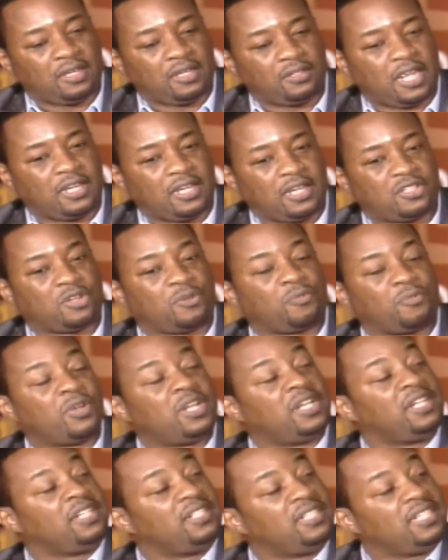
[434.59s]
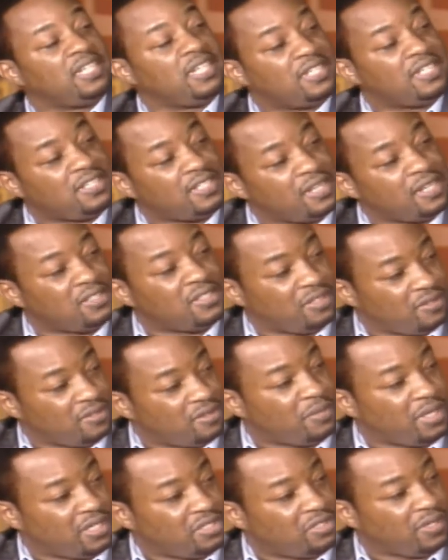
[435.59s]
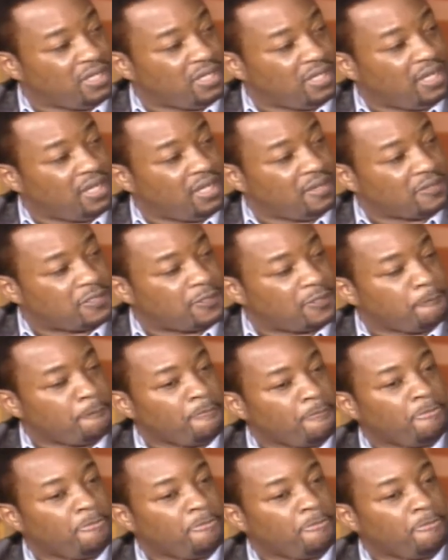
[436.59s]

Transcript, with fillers: and, and to release them into their ministry okay. Mm-hmm. gifts.